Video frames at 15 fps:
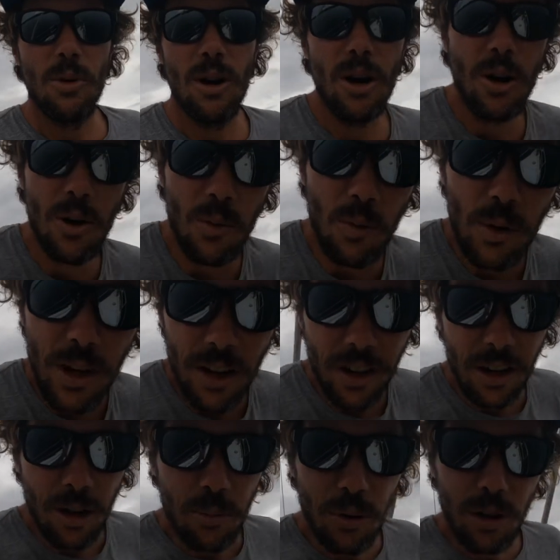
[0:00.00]
But we
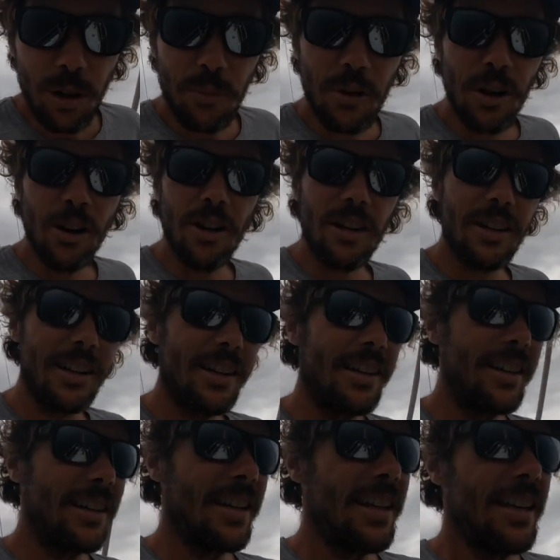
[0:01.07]
are gonna pull up the hook.
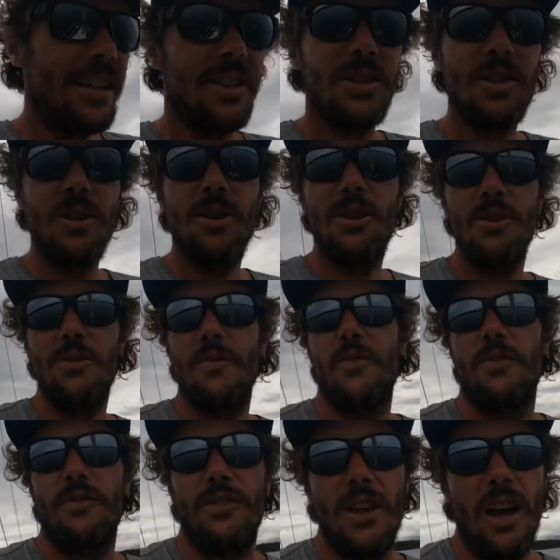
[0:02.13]
So
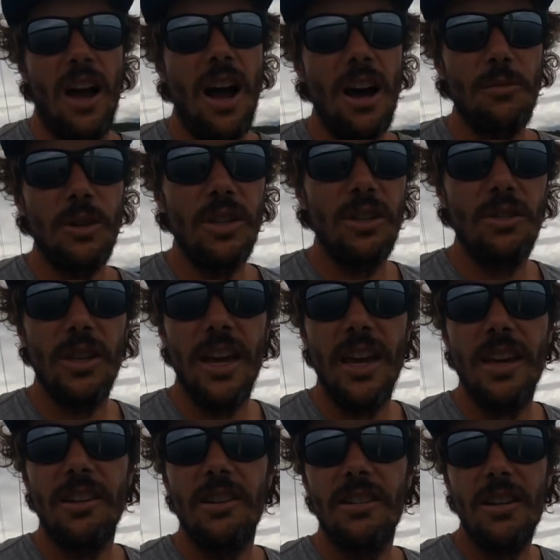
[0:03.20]
I'm gonna do the
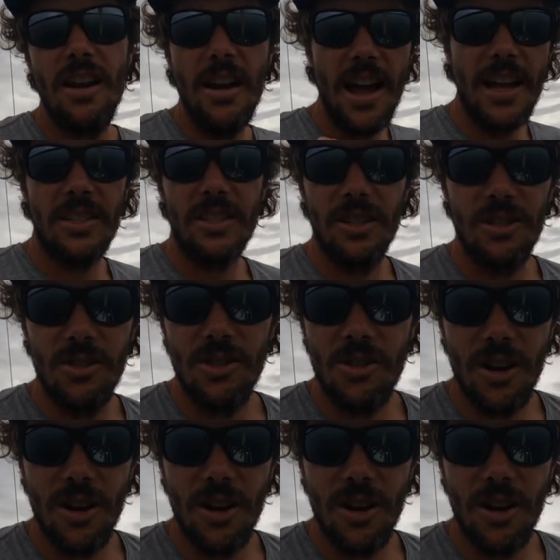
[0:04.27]
anchor, Nat's gonna do the